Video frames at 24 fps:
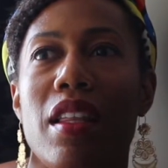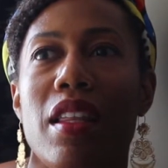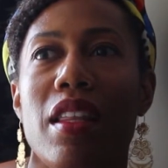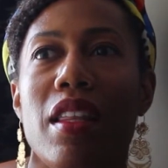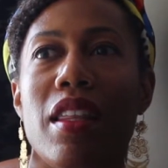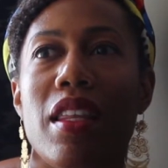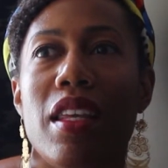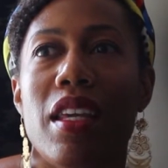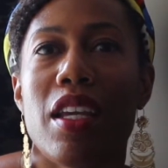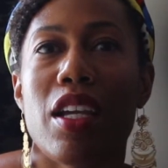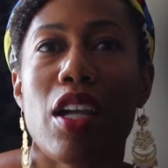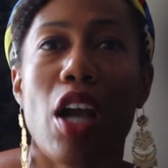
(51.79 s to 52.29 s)

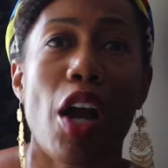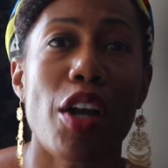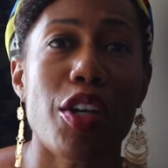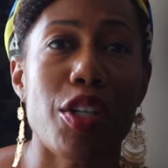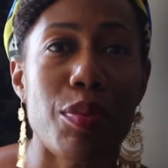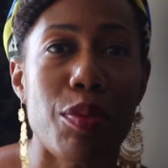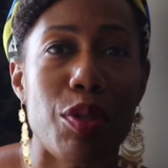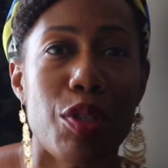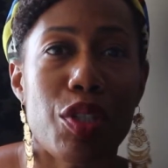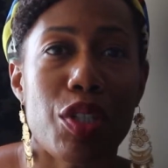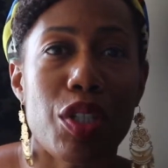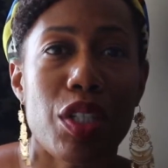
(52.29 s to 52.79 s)
the
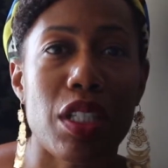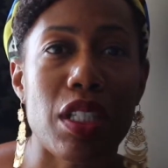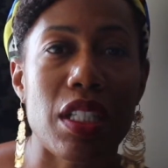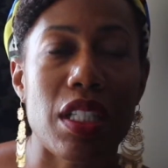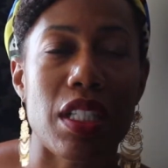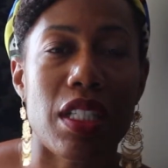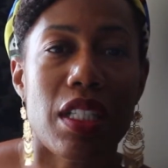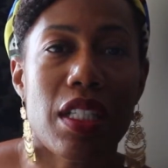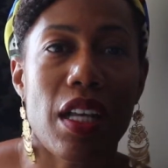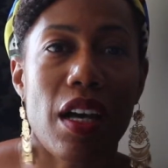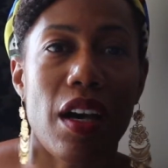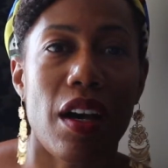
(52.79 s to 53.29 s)

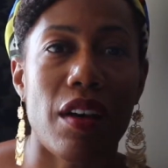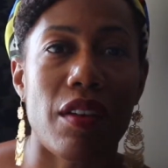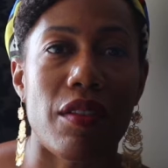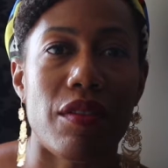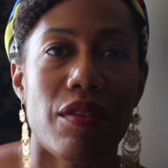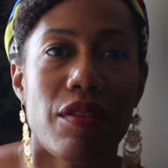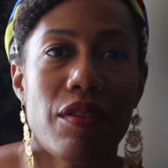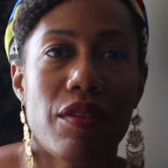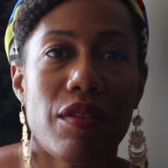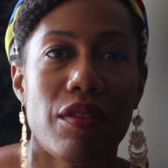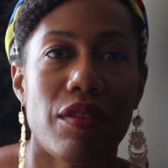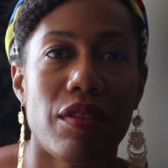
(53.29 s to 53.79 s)
contributions
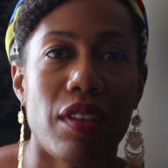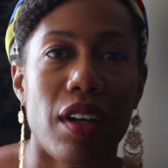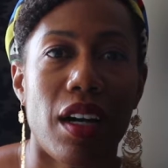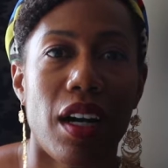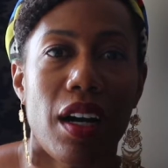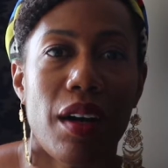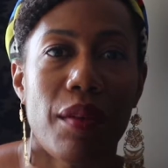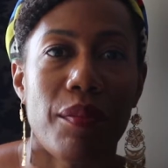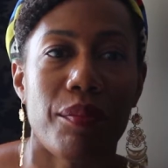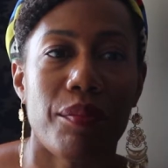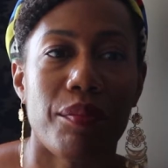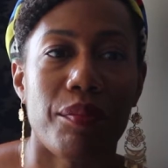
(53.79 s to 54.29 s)
of
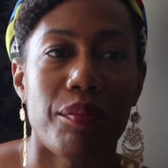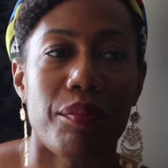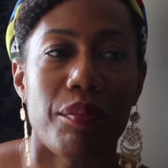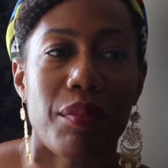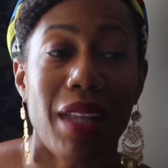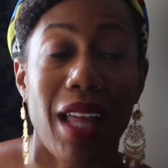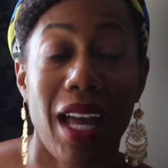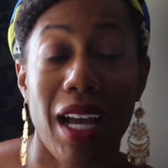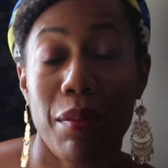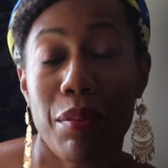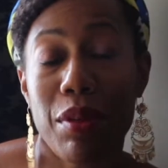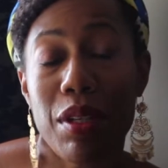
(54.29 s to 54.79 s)

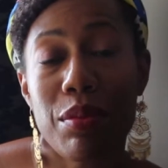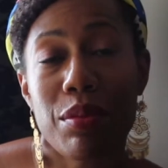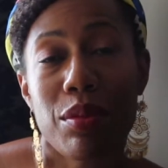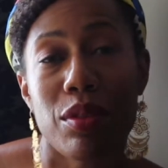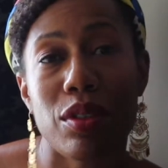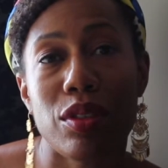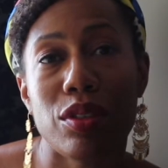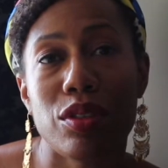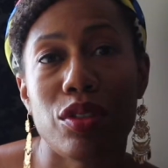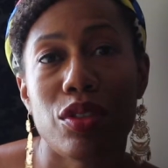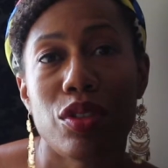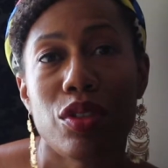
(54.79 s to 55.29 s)
Black
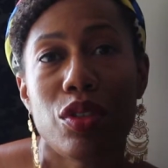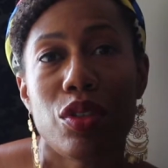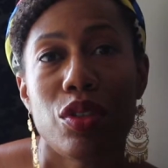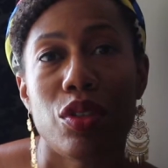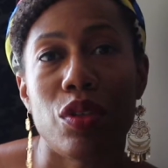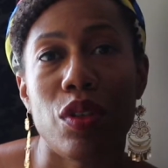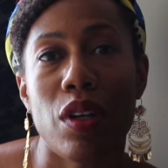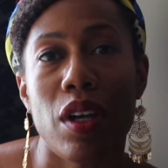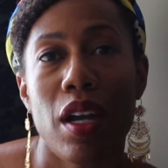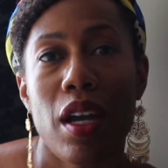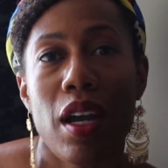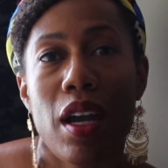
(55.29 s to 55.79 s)
people
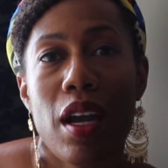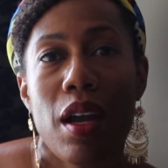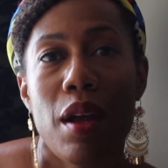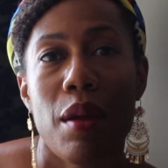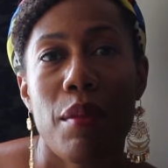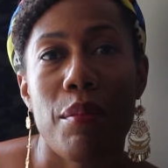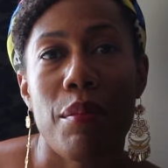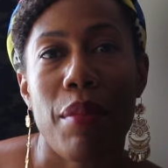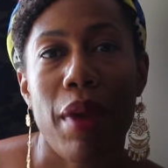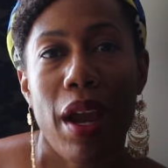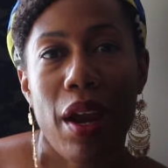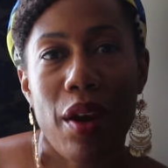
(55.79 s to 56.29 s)
to
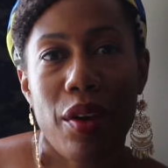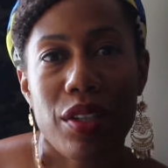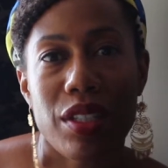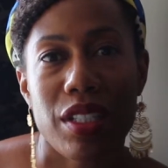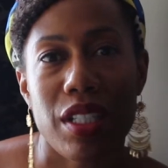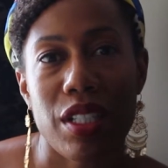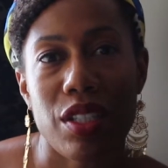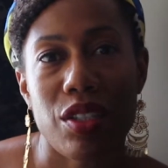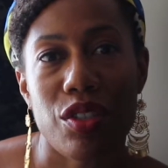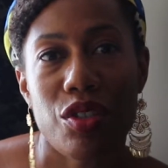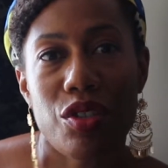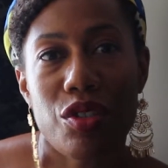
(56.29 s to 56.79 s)

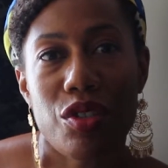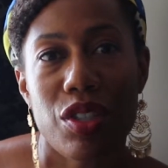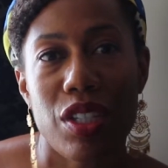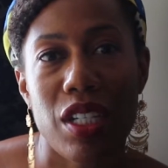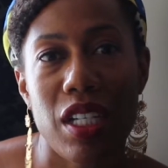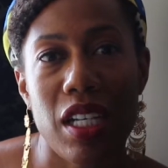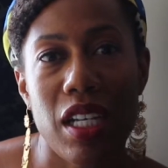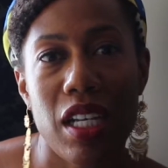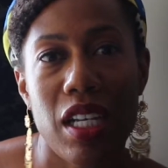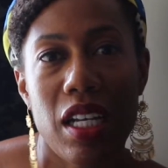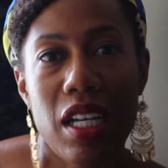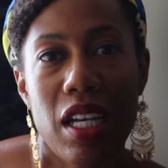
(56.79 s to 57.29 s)
Paris
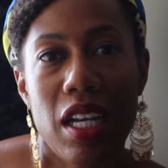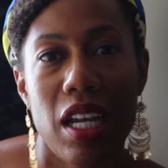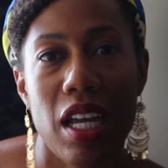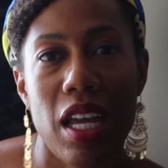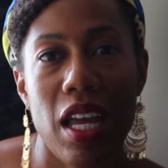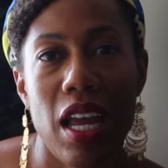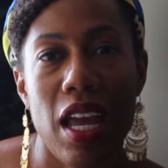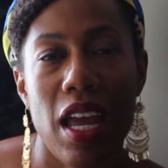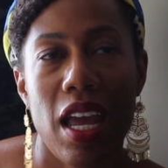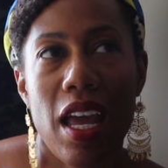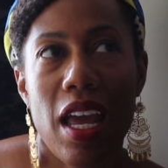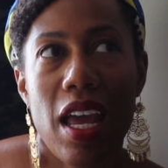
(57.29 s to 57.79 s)
history.
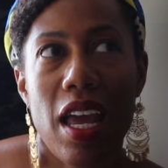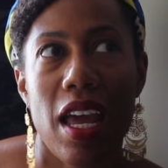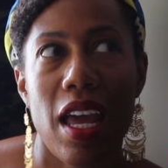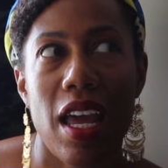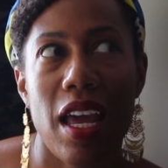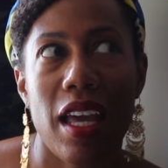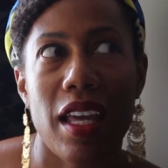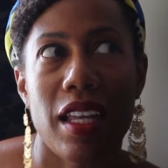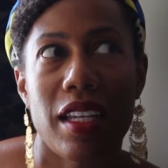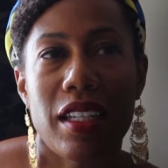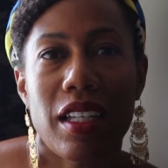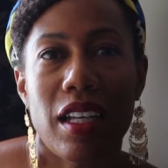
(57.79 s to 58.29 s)

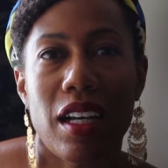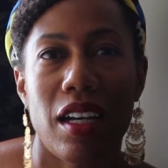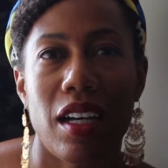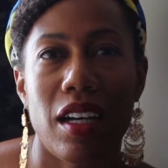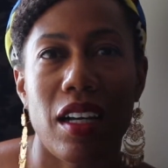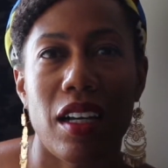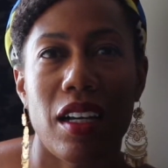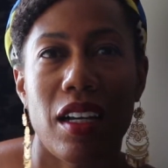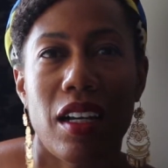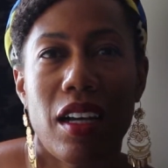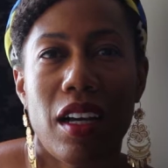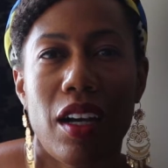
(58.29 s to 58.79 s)
And
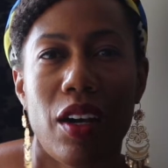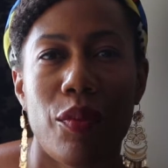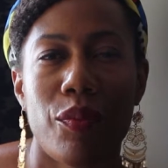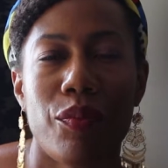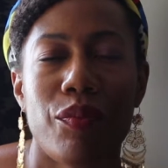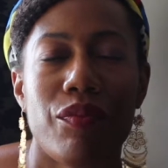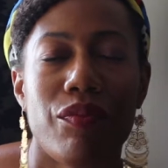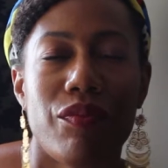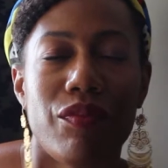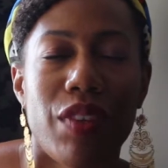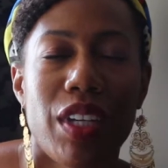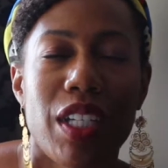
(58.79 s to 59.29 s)

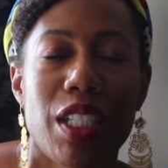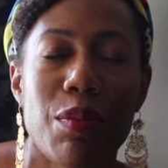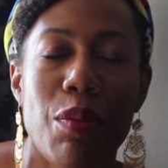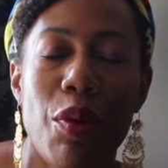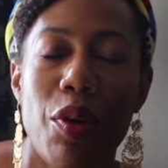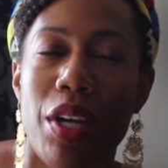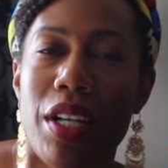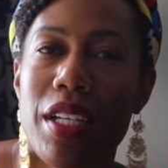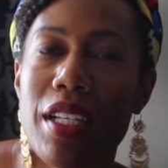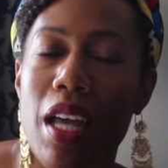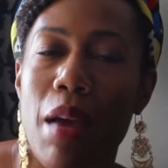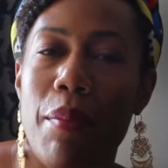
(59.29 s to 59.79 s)
they
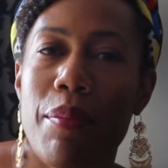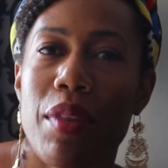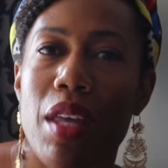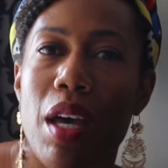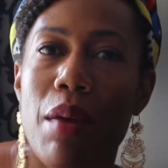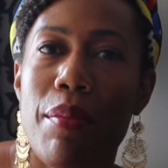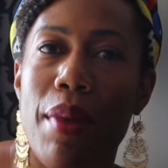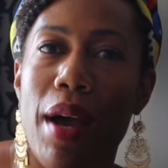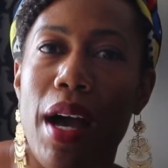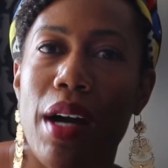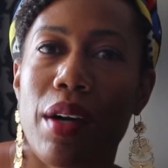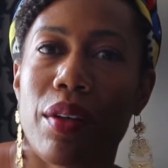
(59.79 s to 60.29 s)
spoke in depth
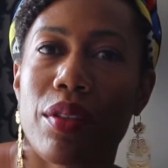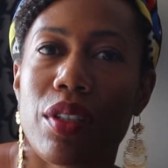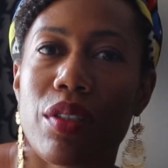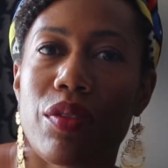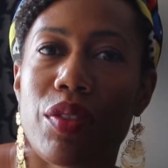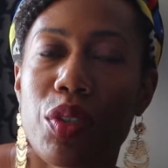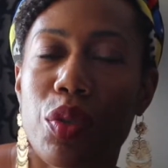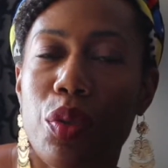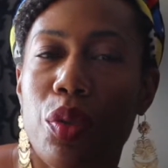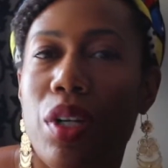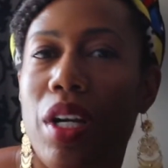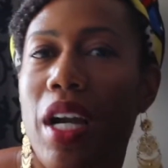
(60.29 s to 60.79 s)
about, or
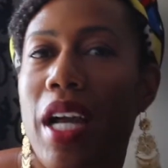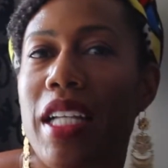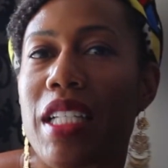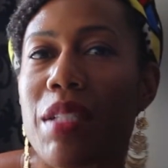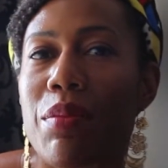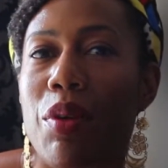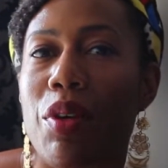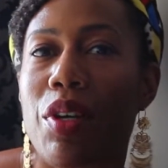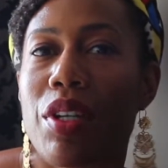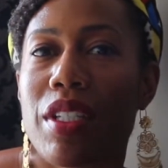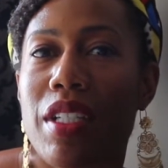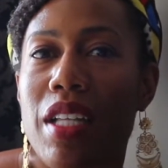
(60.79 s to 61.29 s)
the tour guide
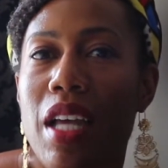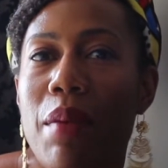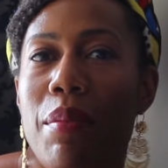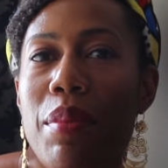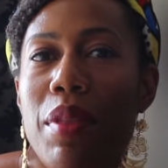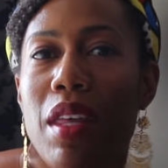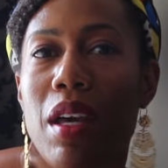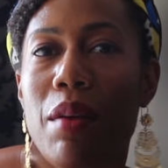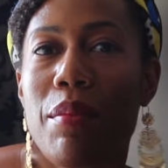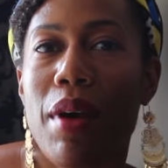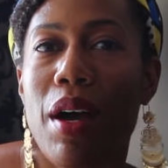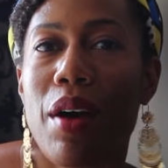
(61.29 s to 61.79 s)
spoke in
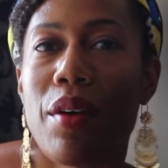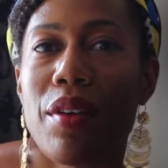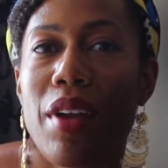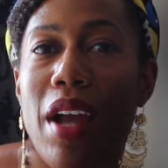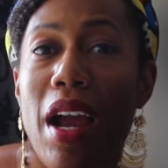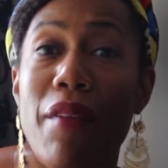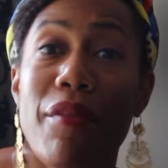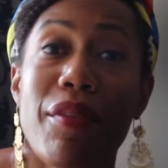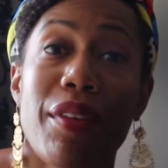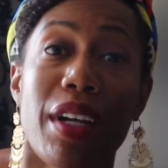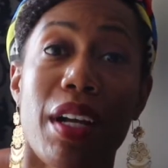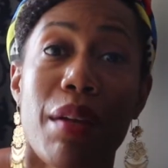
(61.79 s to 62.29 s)
depth about
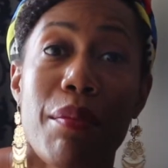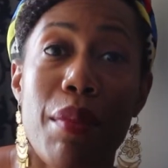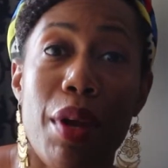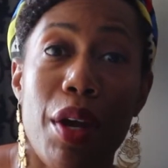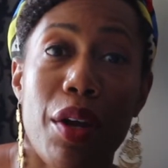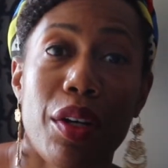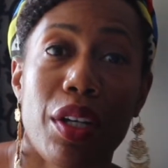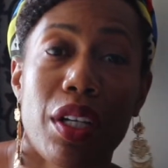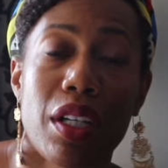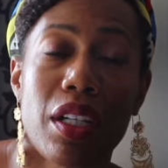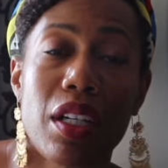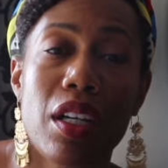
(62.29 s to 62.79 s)
African
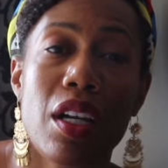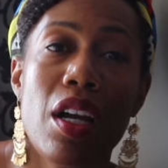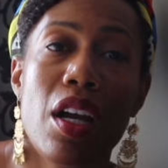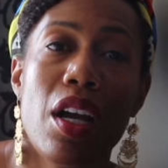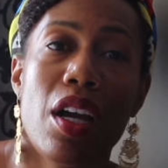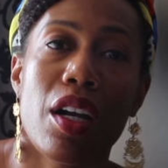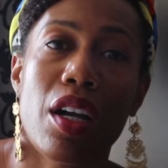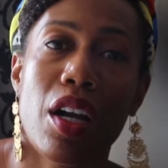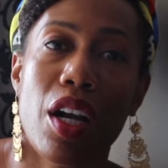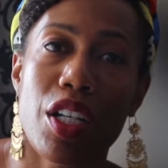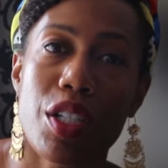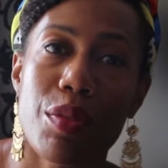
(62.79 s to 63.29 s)
American
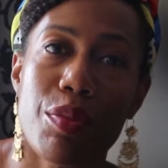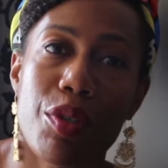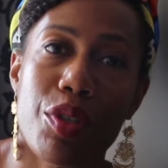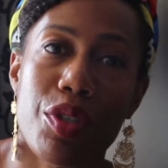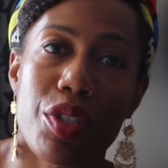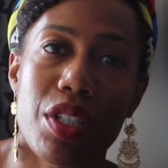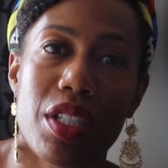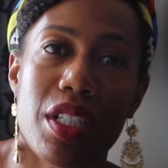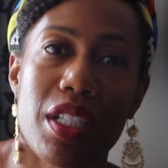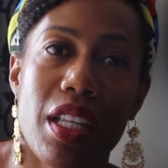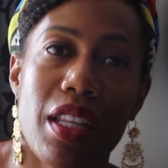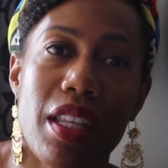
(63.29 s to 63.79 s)

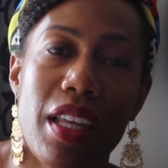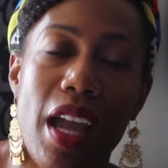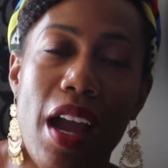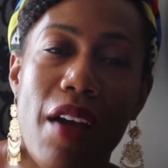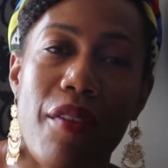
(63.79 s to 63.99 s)
contributions and the